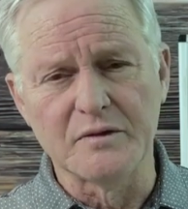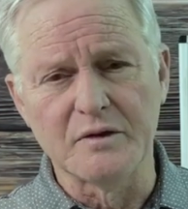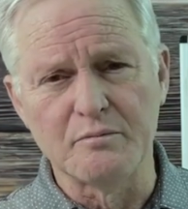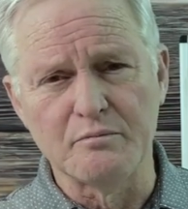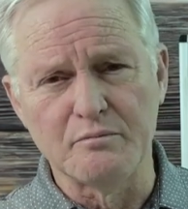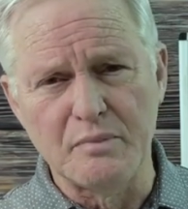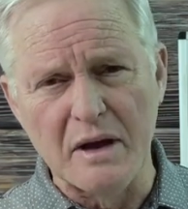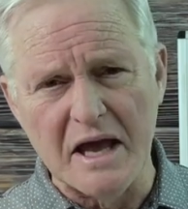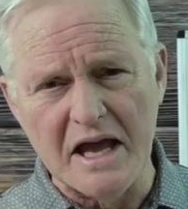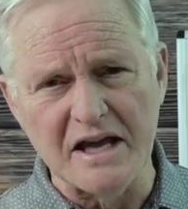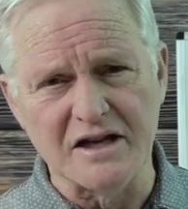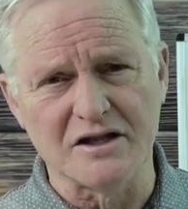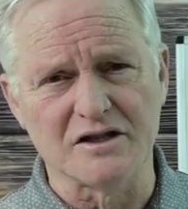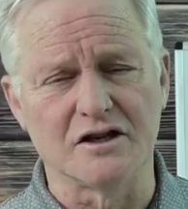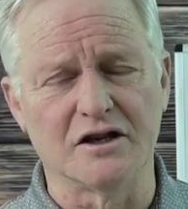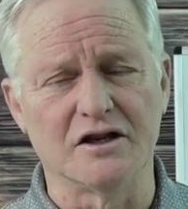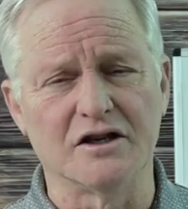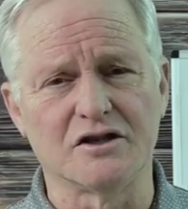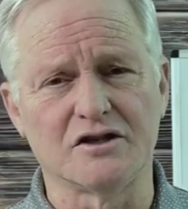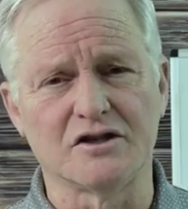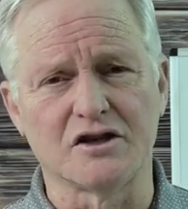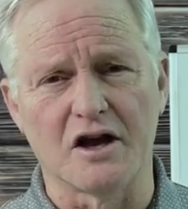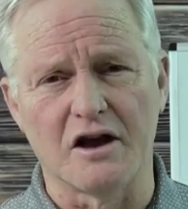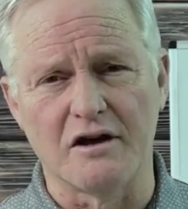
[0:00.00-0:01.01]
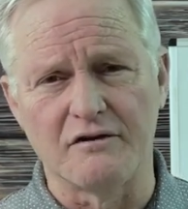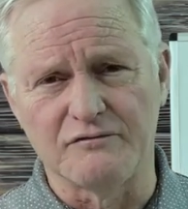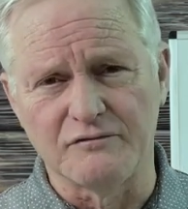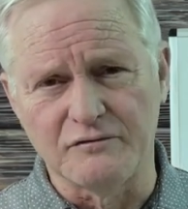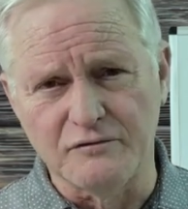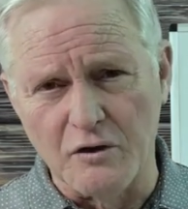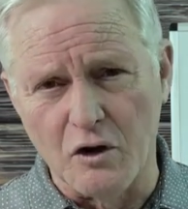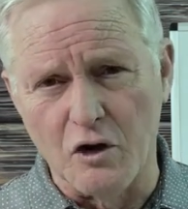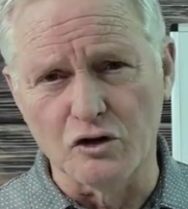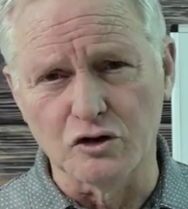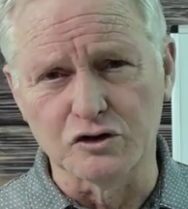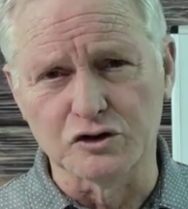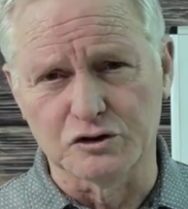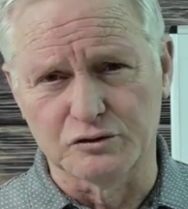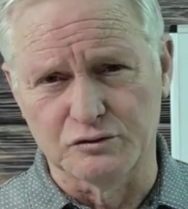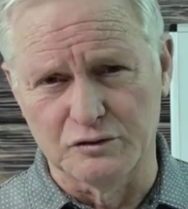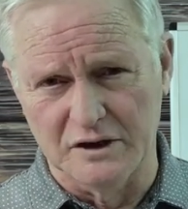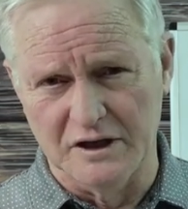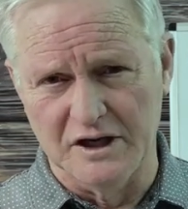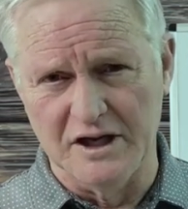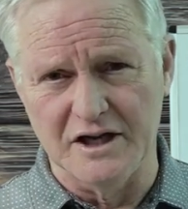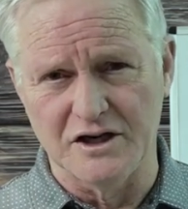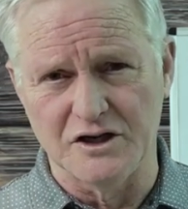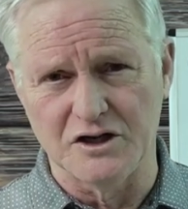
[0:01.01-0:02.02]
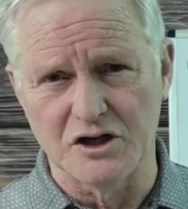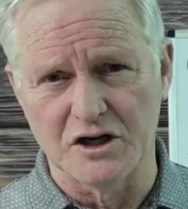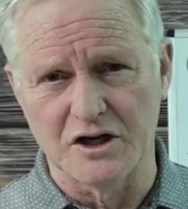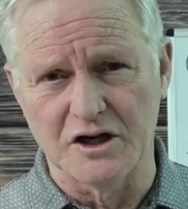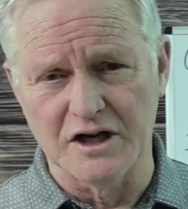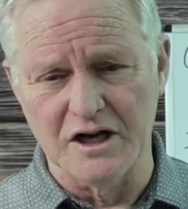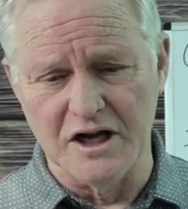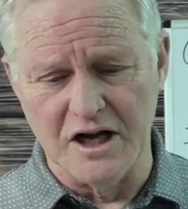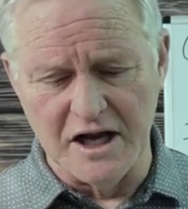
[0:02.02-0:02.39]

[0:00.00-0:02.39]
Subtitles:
basis of false religion